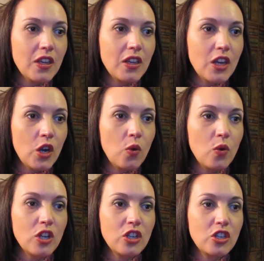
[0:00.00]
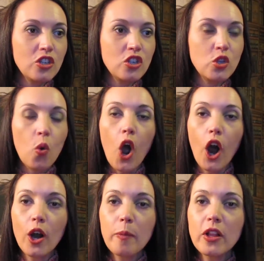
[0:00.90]
you know, so
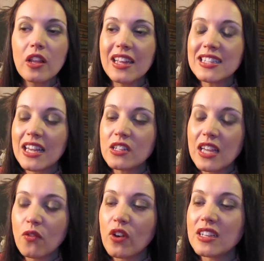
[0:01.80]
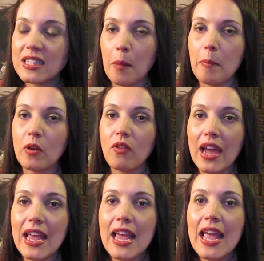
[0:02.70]
horrible. It's like, say for example,
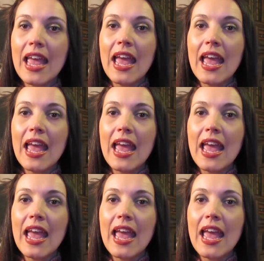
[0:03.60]
right?